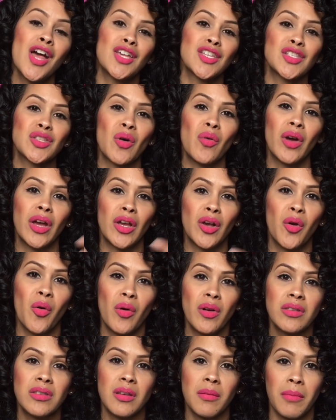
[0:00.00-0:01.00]
So in
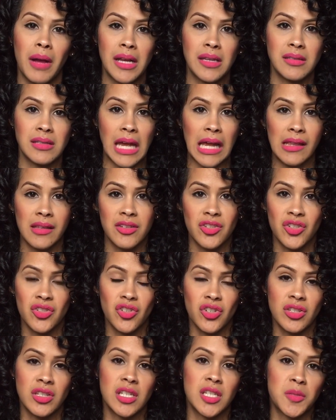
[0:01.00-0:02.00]
going to my stylist,
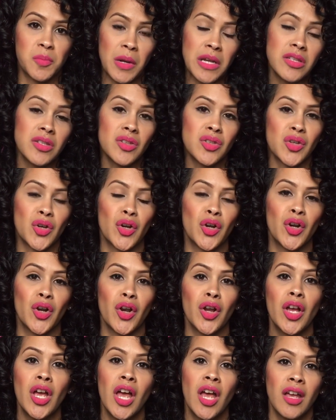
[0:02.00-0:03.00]
just expressing to
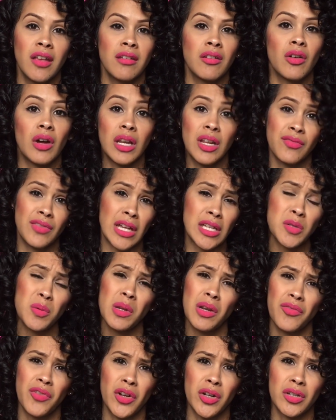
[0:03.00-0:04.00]
her, you know, and if that's
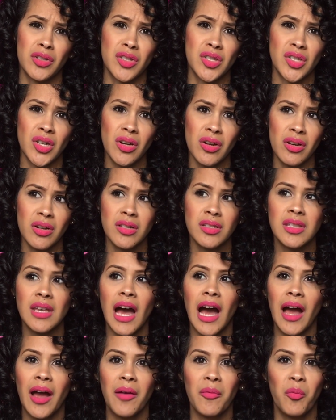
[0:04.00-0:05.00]
one of your concerns,
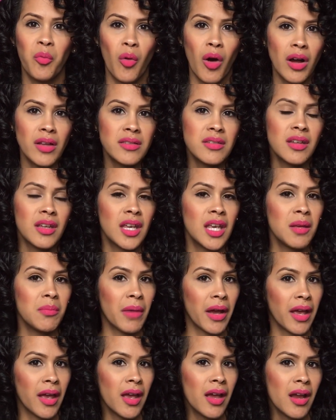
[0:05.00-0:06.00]
I want to keep
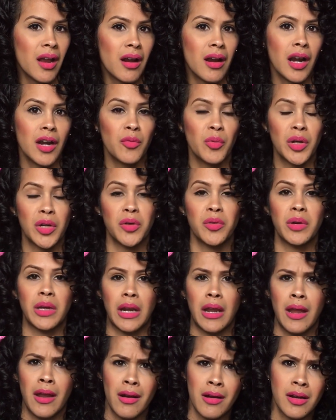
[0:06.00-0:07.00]
my hair, I don't want to go get
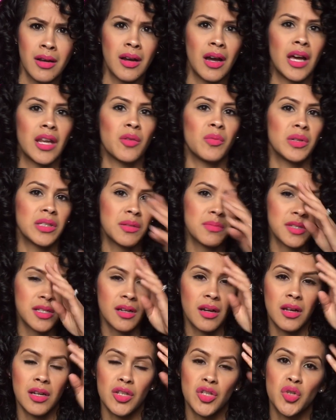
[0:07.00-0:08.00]
a haircut, I don't want them to
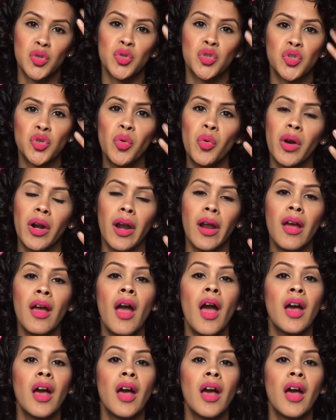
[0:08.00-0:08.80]
cut it too short.